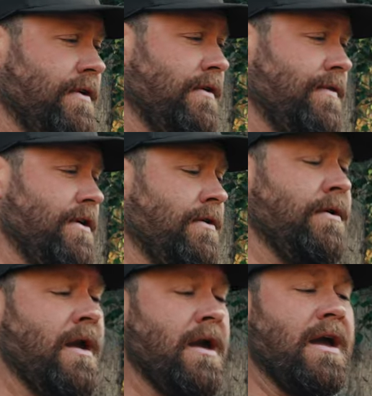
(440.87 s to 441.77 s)
field of
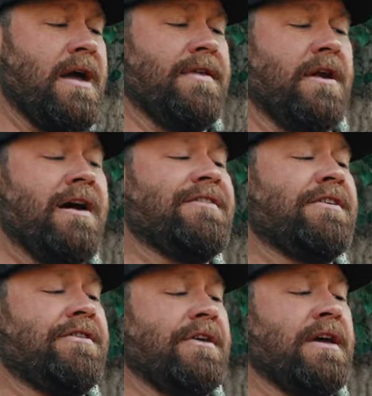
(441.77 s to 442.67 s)
view. And then
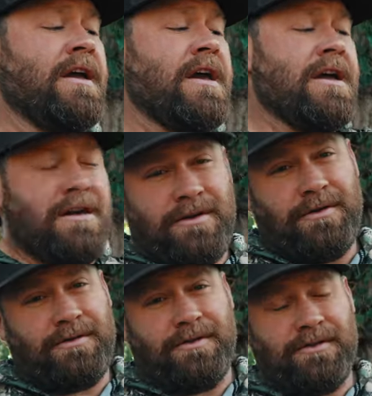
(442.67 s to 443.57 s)
obviously
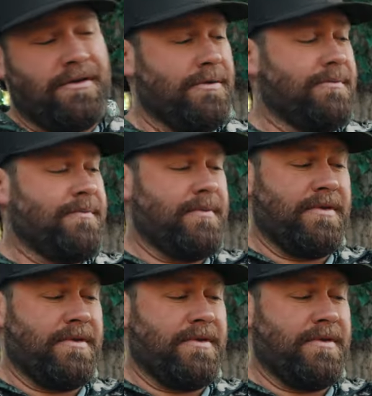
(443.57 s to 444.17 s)
use the zoom,